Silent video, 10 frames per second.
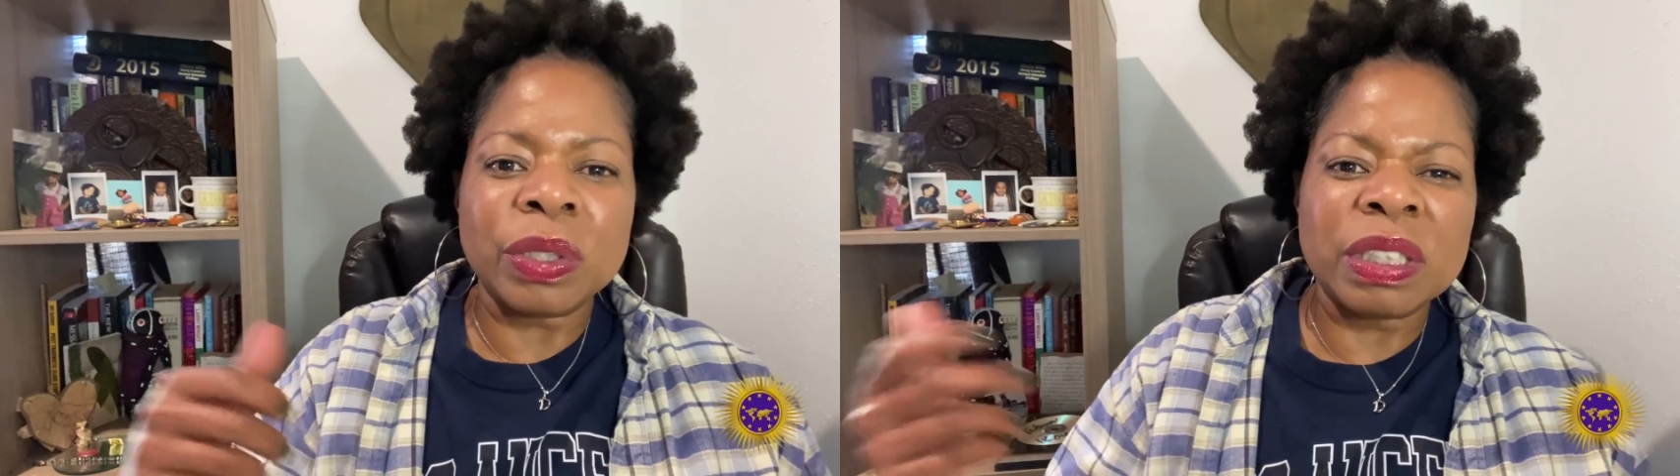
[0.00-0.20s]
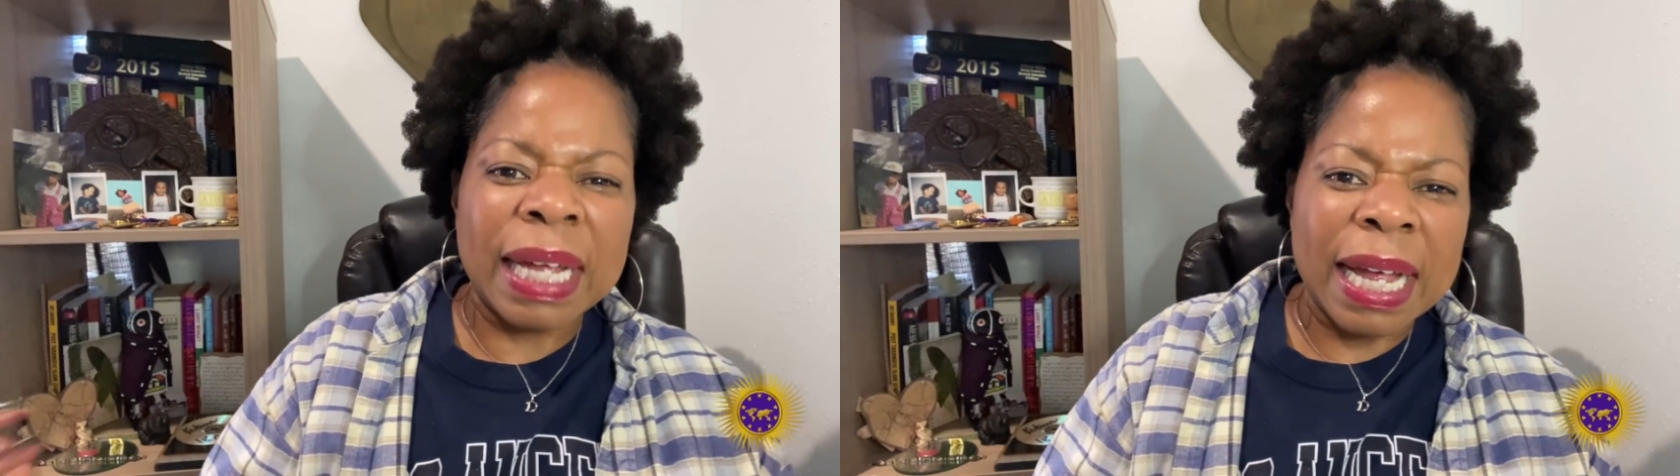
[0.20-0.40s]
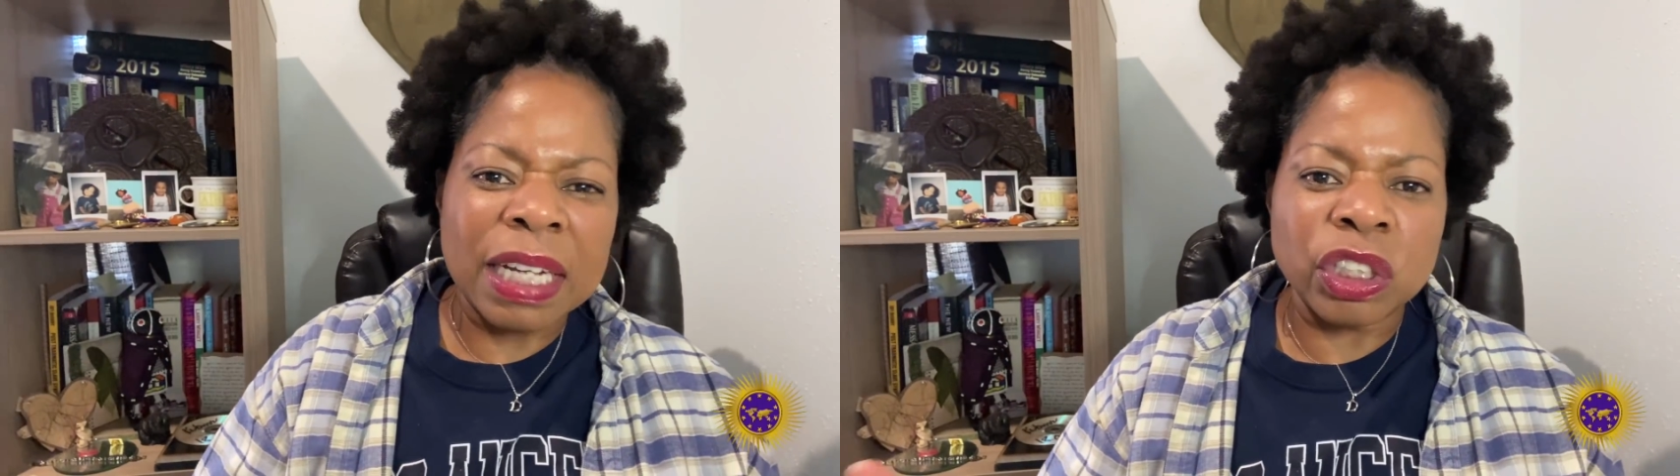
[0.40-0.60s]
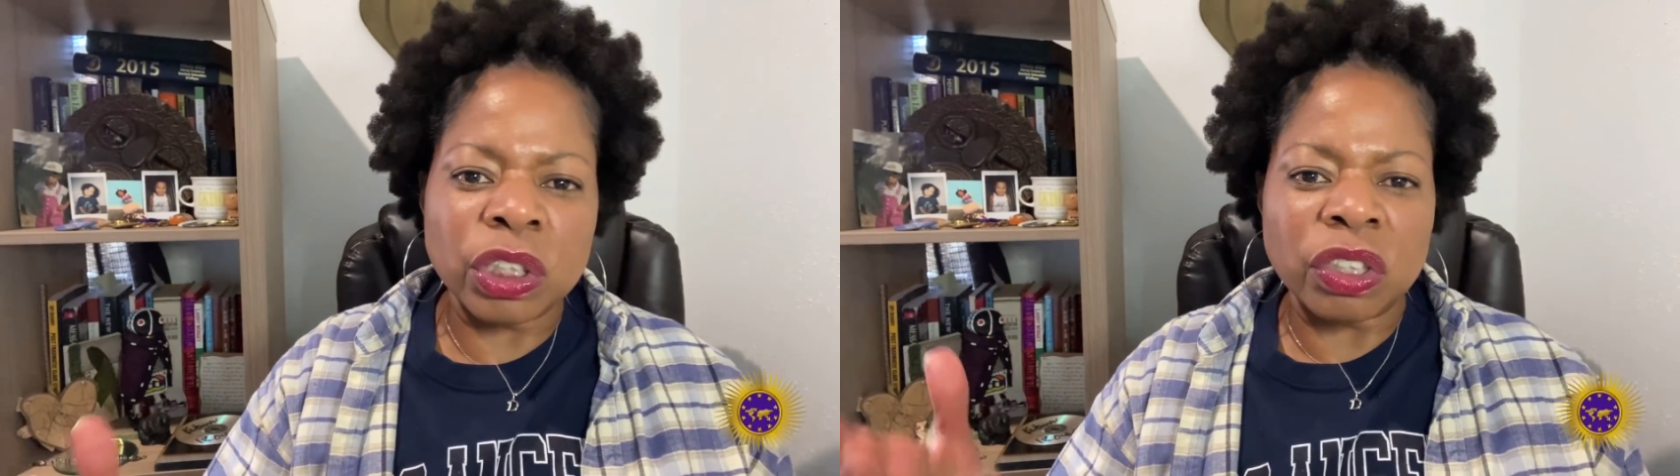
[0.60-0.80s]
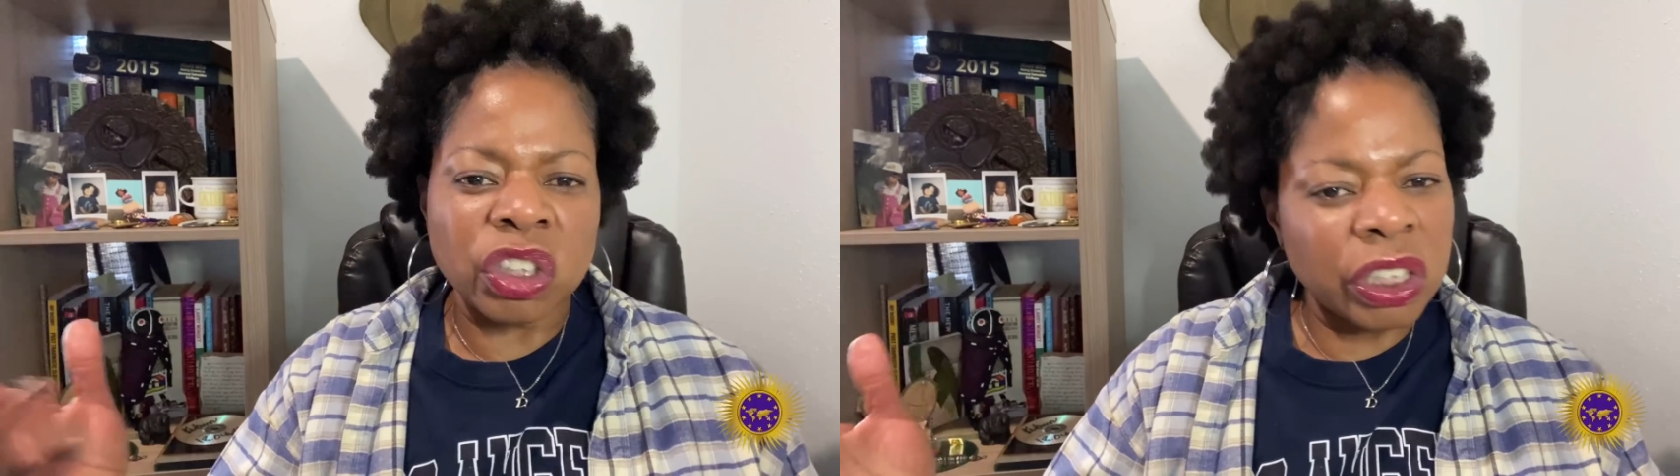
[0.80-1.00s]
in dance and
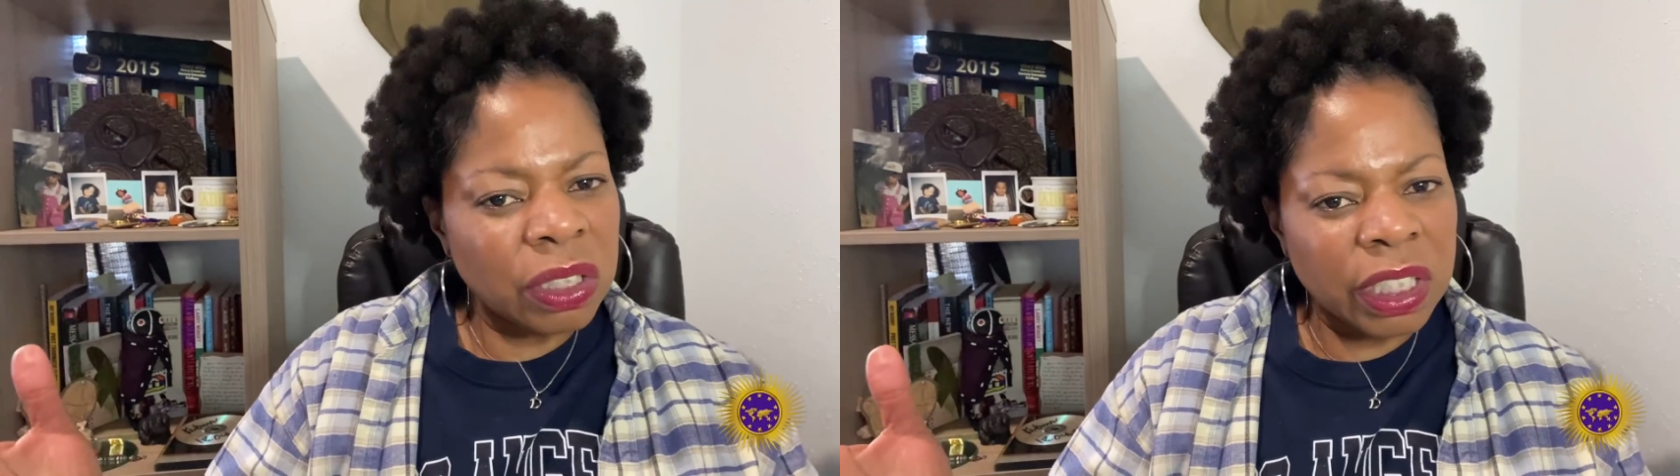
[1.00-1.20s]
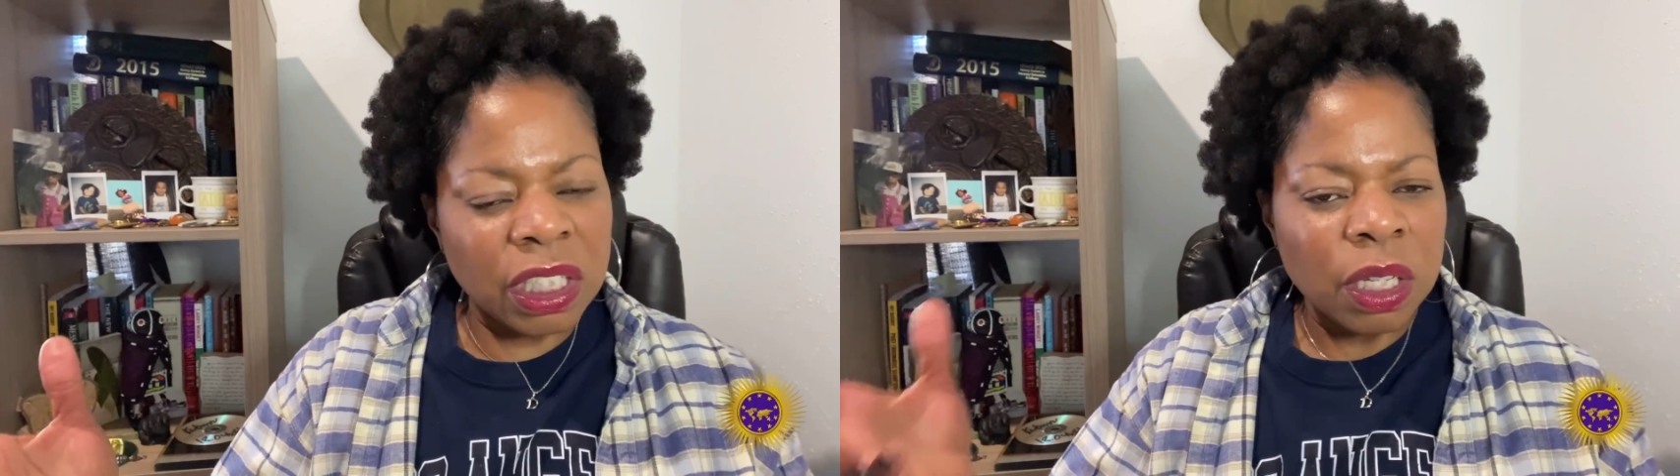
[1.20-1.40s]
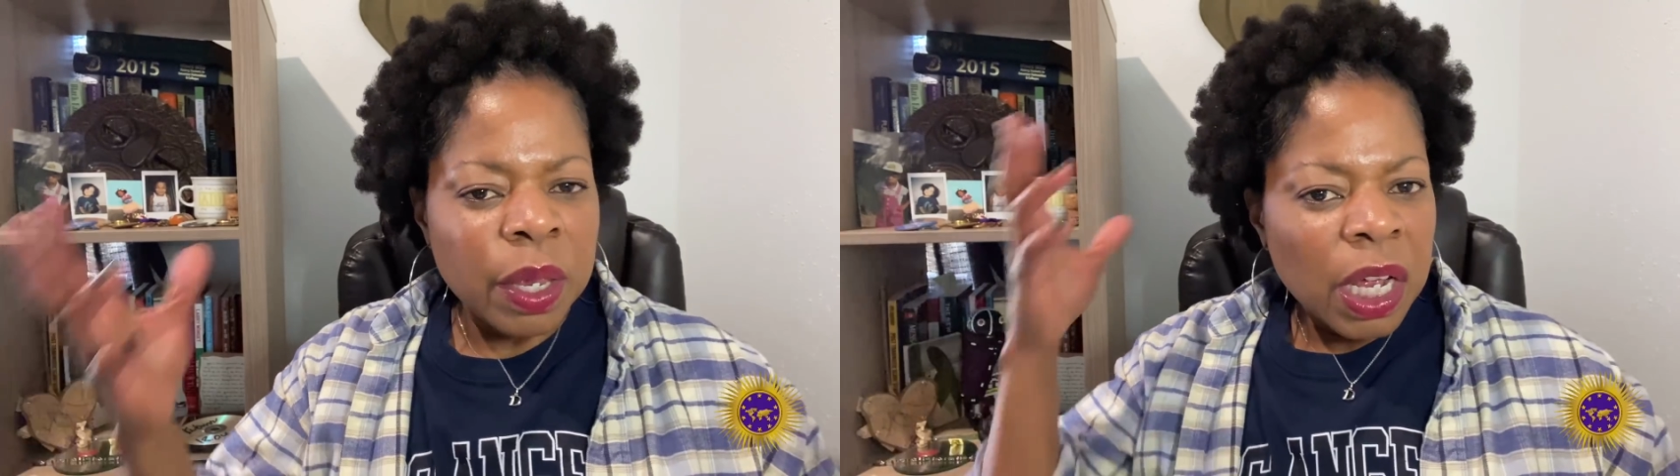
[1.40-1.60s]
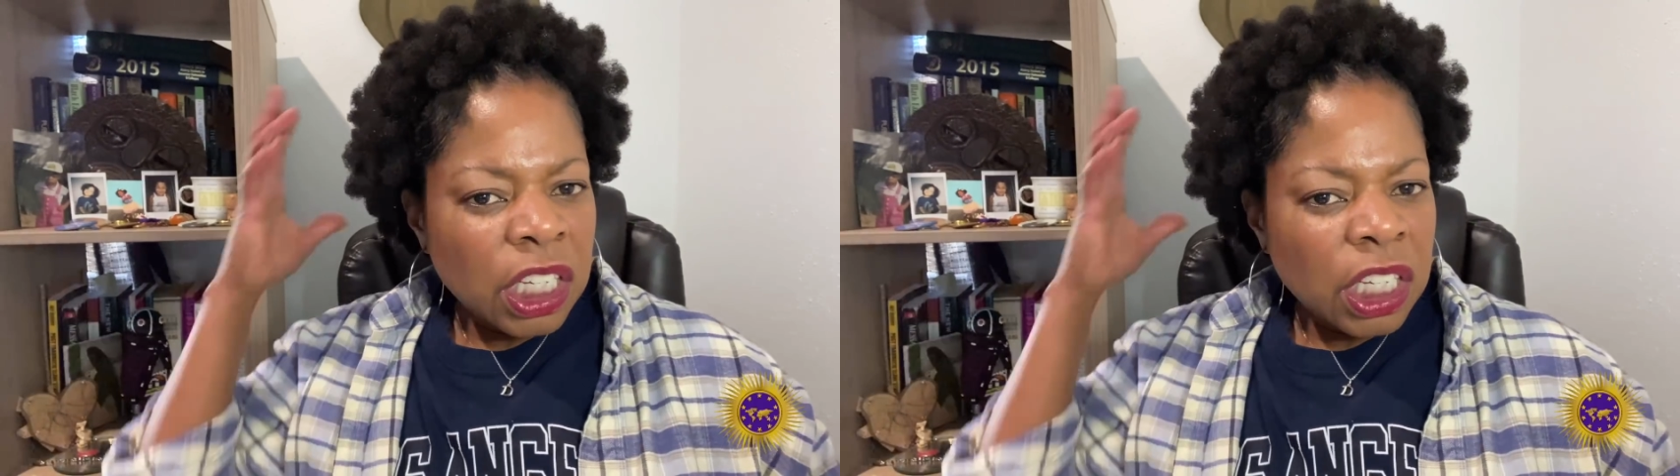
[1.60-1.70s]
you're cheerleading,